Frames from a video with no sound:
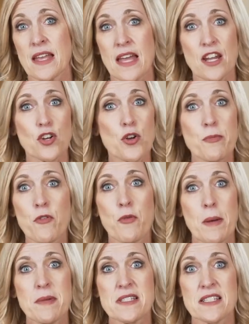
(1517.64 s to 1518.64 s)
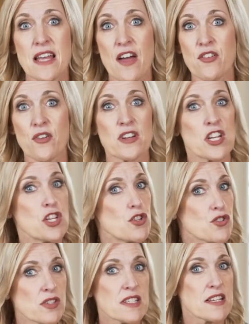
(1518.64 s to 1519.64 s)
Get a group of women together, and it
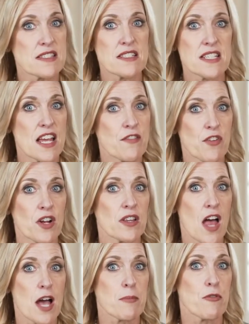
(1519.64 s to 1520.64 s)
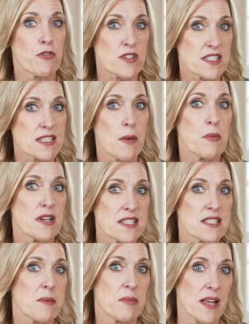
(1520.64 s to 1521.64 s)
usually doesn't take very long before someone
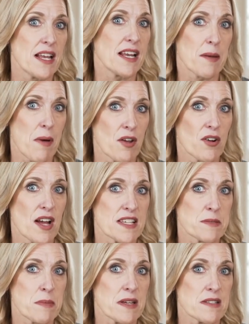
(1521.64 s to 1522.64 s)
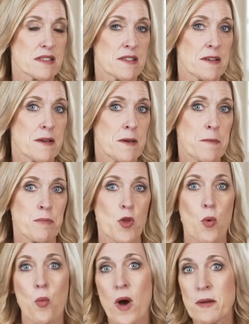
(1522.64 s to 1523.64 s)
is complaining about her husband.
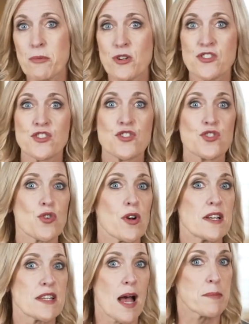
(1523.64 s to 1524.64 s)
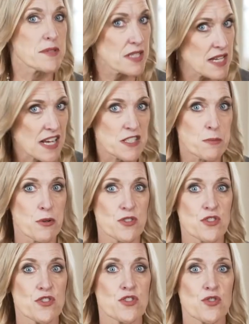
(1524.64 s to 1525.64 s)
One person's story tops the next
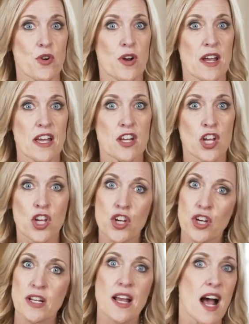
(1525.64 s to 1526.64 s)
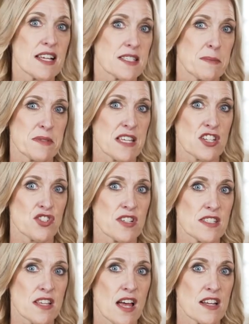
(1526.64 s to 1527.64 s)
person's story, and a good gossip
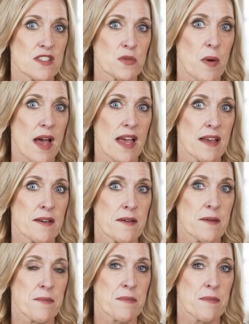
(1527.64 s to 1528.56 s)
session is on its way.